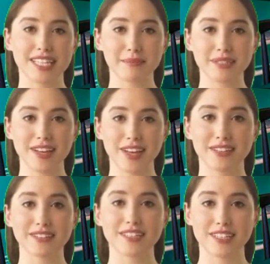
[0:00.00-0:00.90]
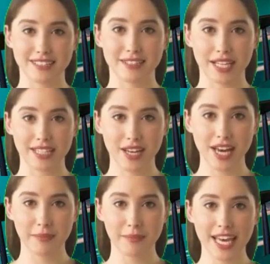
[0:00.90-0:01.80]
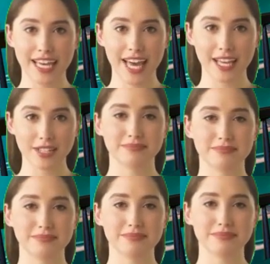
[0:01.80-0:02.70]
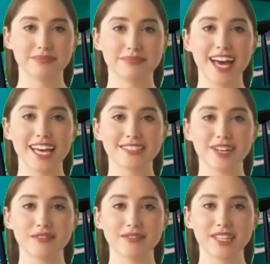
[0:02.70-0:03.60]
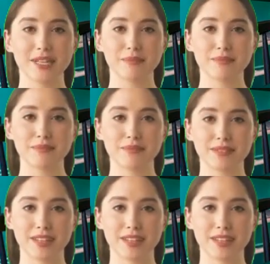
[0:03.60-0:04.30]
it was made a lot easier by the wonderful hospitality, and my stay was